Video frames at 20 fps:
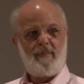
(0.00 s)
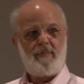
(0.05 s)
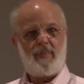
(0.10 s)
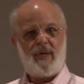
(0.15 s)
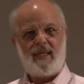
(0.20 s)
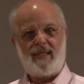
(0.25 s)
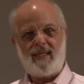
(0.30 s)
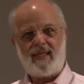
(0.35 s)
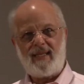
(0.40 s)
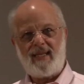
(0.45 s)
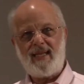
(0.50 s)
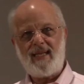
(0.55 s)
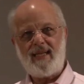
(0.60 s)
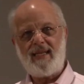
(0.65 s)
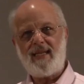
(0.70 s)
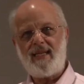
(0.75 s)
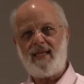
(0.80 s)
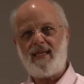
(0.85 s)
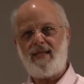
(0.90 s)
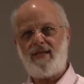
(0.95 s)
But the
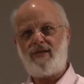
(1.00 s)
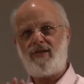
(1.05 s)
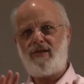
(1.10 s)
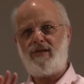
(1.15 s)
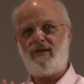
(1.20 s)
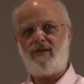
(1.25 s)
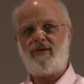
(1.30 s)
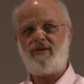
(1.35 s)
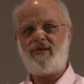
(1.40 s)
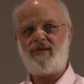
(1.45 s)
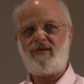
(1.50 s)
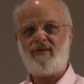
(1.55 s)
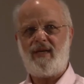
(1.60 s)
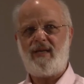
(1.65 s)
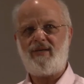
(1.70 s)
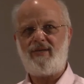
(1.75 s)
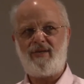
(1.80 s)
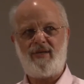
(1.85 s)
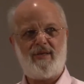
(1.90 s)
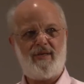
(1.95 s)
key internal
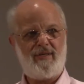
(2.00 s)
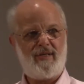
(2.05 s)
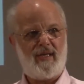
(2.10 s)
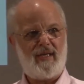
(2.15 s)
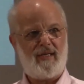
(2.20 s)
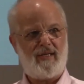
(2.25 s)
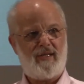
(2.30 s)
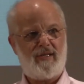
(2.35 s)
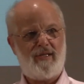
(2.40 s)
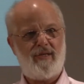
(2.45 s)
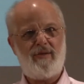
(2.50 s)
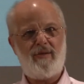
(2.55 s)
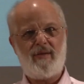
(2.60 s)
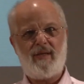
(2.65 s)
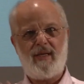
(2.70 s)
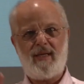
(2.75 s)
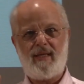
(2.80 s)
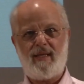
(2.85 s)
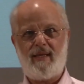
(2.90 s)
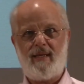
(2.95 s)
structures,
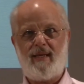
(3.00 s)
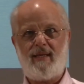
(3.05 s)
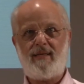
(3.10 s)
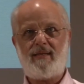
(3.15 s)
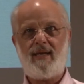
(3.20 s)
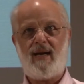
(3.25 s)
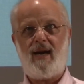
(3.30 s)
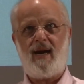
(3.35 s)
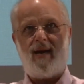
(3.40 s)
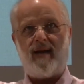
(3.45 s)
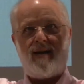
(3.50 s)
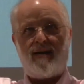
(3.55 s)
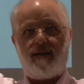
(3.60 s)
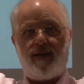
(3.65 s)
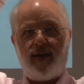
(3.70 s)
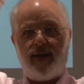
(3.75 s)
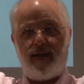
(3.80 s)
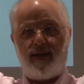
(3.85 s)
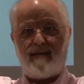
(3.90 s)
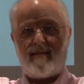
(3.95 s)
including the entire
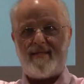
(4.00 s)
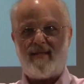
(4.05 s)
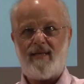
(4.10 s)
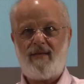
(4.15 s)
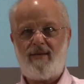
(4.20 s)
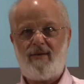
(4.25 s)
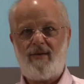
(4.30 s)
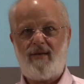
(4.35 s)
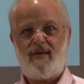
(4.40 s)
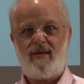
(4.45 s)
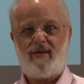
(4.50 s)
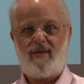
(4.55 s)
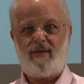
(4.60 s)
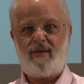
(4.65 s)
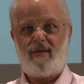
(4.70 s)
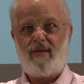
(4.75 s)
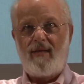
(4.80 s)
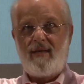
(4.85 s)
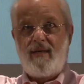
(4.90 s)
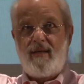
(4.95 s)

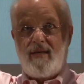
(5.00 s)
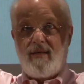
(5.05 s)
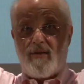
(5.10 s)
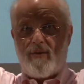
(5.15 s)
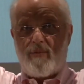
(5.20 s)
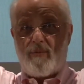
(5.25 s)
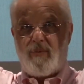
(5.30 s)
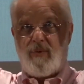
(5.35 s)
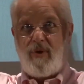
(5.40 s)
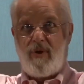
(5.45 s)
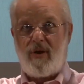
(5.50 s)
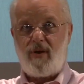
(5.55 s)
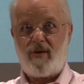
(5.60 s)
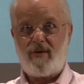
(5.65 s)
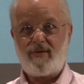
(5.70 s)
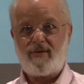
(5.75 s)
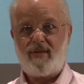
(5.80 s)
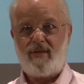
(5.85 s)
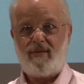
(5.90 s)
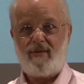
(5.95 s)
interior
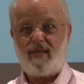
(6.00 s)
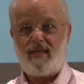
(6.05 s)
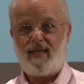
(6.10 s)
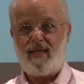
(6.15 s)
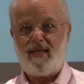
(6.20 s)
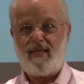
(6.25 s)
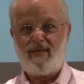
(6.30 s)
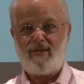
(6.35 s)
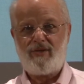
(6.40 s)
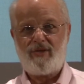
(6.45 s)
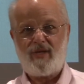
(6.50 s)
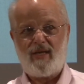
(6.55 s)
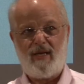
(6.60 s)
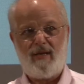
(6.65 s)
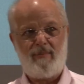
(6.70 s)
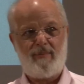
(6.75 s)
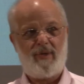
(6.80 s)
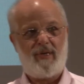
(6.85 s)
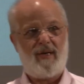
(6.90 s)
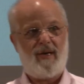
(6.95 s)
walls of the king's
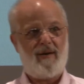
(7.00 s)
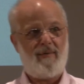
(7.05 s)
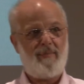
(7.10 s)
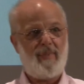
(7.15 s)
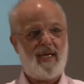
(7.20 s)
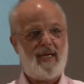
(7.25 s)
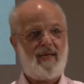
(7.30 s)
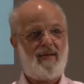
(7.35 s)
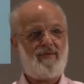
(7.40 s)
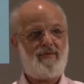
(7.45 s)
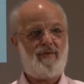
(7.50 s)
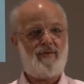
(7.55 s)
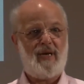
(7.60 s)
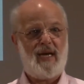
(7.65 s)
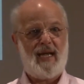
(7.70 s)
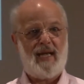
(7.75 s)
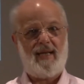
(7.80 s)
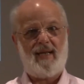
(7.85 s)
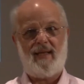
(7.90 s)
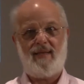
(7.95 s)
chamber, are made of
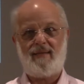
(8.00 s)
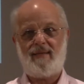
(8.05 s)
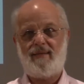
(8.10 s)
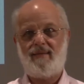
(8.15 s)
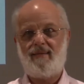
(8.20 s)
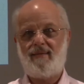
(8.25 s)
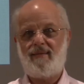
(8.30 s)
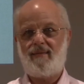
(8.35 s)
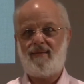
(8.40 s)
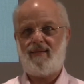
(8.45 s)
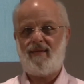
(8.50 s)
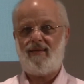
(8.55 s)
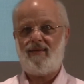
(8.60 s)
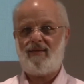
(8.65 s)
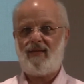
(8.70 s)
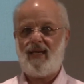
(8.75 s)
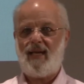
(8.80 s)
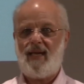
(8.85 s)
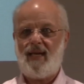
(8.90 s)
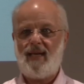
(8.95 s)
granite.
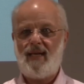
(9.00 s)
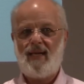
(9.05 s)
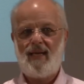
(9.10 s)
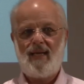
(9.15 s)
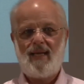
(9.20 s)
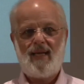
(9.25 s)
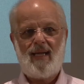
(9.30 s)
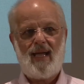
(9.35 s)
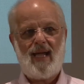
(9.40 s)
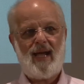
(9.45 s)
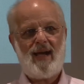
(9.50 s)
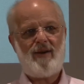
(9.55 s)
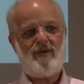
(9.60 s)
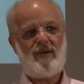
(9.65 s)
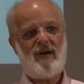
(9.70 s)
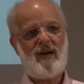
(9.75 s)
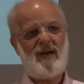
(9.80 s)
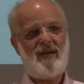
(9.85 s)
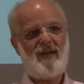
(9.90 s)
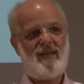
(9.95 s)
Okay? How
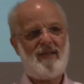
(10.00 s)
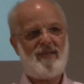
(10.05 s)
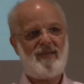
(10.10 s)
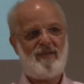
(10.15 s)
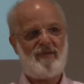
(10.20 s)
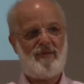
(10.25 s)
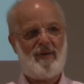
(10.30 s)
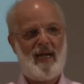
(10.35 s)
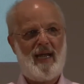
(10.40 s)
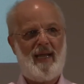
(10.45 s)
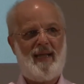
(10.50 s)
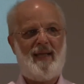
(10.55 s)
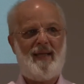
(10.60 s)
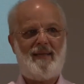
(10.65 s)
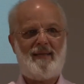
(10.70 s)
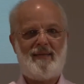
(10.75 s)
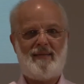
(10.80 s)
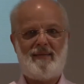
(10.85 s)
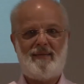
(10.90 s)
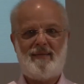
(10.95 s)
hard is
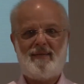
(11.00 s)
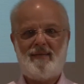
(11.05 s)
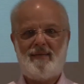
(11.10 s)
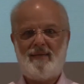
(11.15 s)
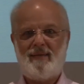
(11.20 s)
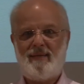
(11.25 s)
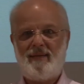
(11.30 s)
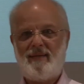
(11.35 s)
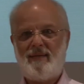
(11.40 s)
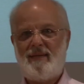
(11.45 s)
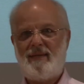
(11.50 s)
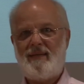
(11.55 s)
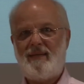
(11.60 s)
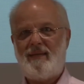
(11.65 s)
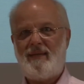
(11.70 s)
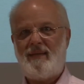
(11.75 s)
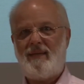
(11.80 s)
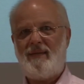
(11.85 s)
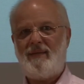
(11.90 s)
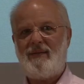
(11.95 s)
granite?
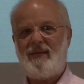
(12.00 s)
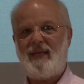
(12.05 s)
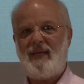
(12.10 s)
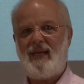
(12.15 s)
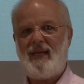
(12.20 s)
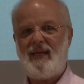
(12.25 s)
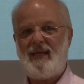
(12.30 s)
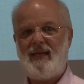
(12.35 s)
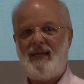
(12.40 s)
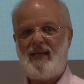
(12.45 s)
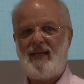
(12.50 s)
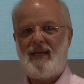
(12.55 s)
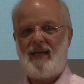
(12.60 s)
Okay?